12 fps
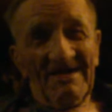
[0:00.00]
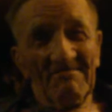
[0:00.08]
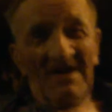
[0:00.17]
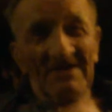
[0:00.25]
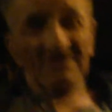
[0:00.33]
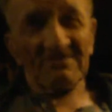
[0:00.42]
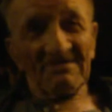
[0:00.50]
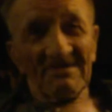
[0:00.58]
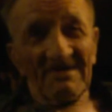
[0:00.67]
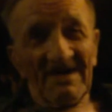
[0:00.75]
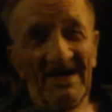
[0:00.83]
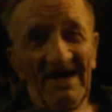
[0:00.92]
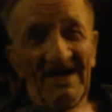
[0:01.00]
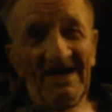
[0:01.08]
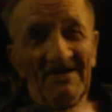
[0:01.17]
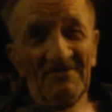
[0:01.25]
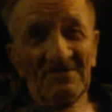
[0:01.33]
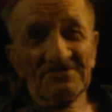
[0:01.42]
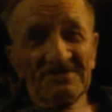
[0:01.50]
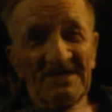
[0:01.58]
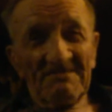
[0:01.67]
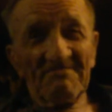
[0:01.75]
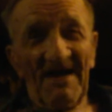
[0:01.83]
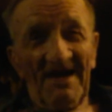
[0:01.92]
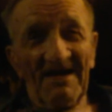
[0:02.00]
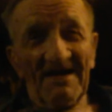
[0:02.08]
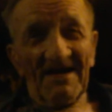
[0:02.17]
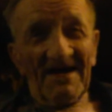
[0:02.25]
Medical, first aid man.